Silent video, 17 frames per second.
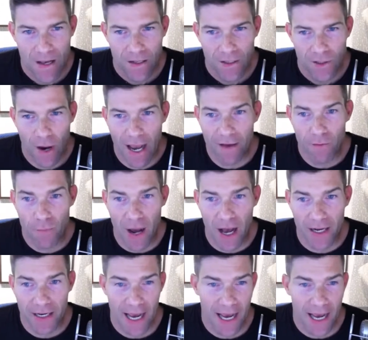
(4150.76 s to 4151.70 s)
So I have a
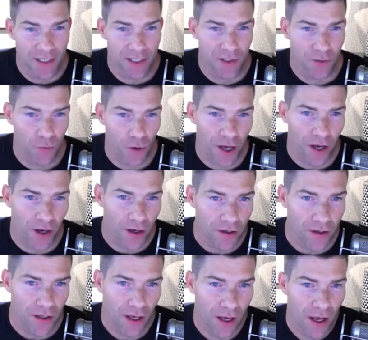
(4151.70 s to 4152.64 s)
podcast as
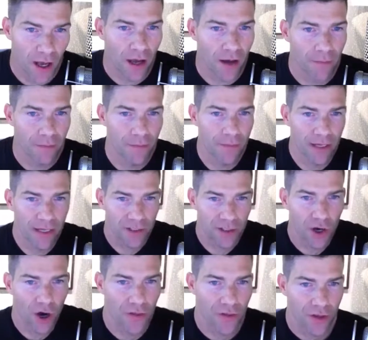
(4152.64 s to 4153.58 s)
well.
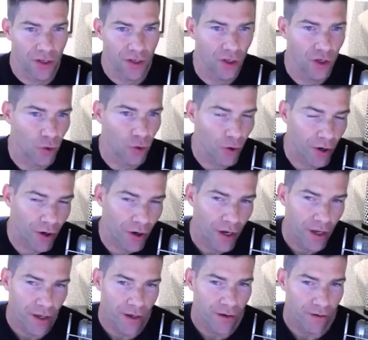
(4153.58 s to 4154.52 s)
It's called the
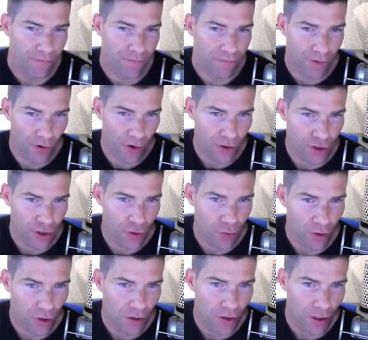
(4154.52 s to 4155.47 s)
Your
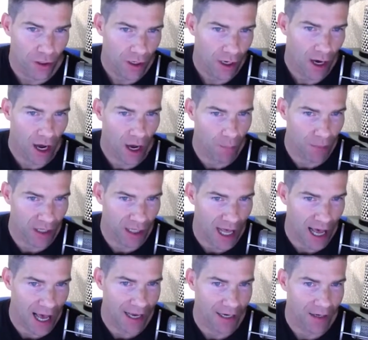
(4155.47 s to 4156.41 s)
Virtual
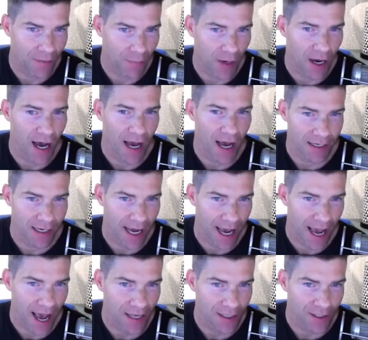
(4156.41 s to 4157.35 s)
Upline
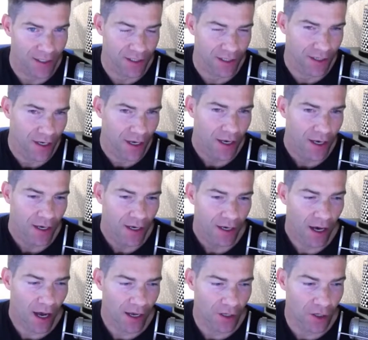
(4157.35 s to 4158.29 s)
podcast.
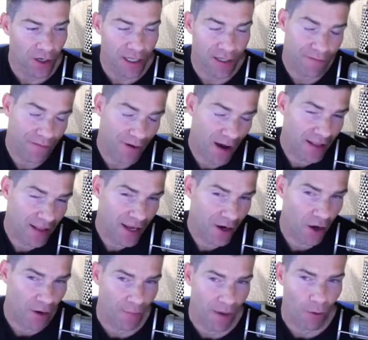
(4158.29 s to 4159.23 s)
You can find
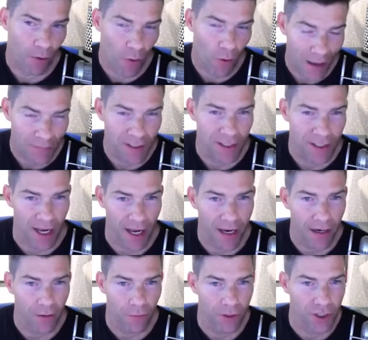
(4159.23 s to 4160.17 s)
that on my
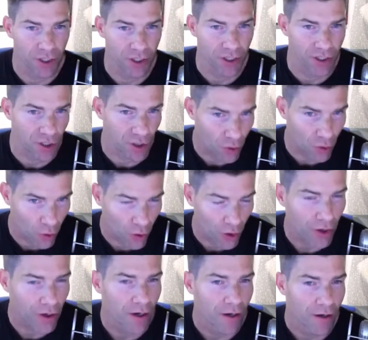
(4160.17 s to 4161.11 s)
website, which is
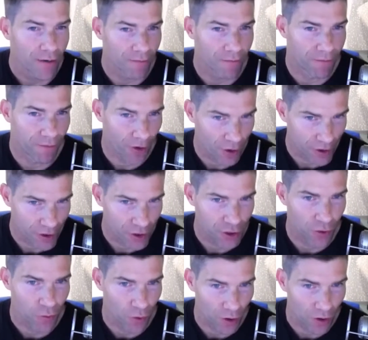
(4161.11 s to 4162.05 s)
Your
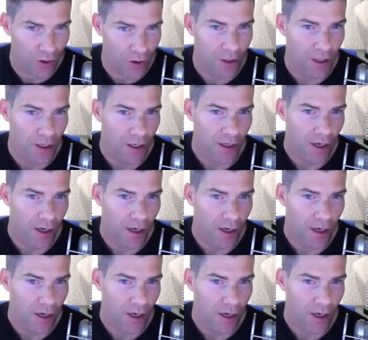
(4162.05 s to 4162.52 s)
Virtual